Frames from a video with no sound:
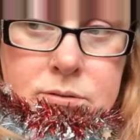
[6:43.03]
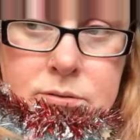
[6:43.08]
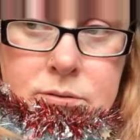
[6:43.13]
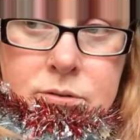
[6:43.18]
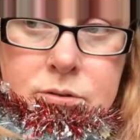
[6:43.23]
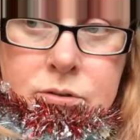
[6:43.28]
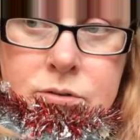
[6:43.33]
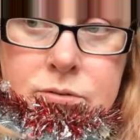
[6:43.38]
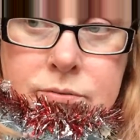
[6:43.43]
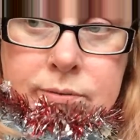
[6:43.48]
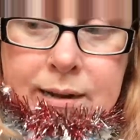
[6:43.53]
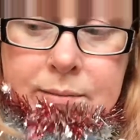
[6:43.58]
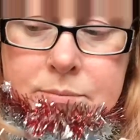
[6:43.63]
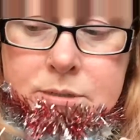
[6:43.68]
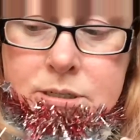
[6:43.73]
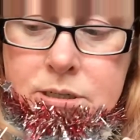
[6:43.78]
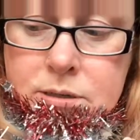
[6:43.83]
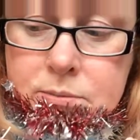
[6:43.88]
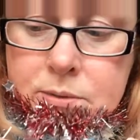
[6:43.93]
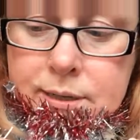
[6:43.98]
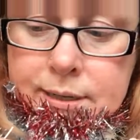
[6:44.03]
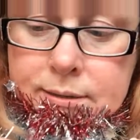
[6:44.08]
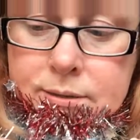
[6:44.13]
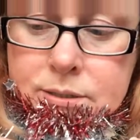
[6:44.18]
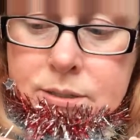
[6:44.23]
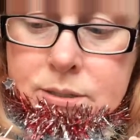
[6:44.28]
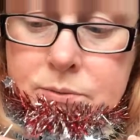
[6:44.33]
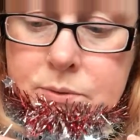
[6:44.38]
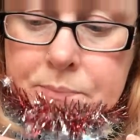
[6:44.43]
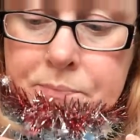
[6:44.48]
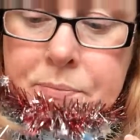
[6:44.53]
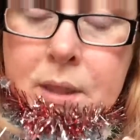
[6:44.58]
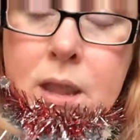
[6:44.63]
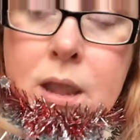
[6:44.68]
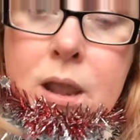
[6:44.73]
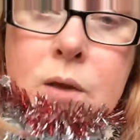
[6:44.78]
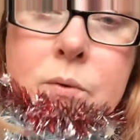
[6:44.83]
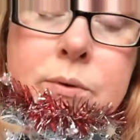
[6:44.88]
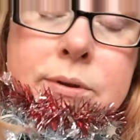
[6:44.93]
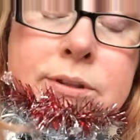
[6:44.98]
not wrapped up like this one,
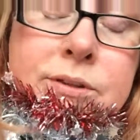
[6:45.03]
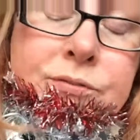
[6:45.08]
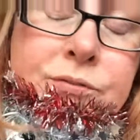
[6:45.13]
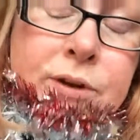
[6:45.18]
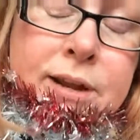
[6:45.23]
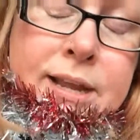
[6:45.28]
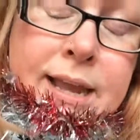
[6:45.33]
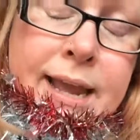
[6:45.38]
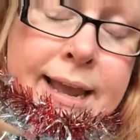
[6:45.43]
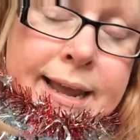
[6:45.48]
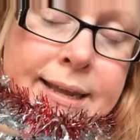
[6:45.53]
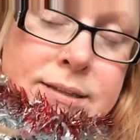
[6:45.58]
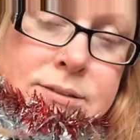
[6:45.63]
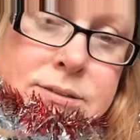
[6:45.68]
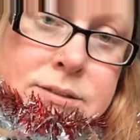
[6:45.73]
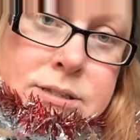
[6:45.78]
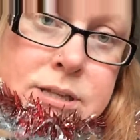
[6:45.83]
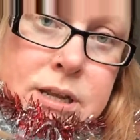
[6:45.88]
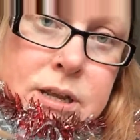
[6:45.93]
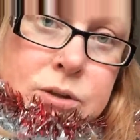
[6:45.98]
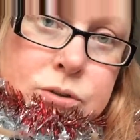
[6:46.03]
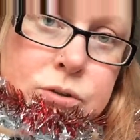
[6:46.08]
with your free hand,